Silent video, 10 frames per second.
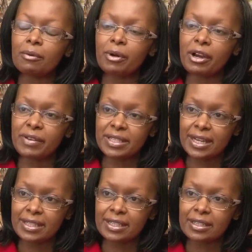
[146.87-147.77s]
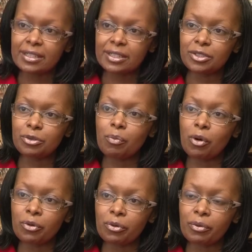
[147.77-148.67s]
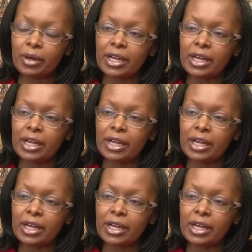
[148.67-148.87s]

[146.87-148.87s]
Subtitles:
private sector to borrow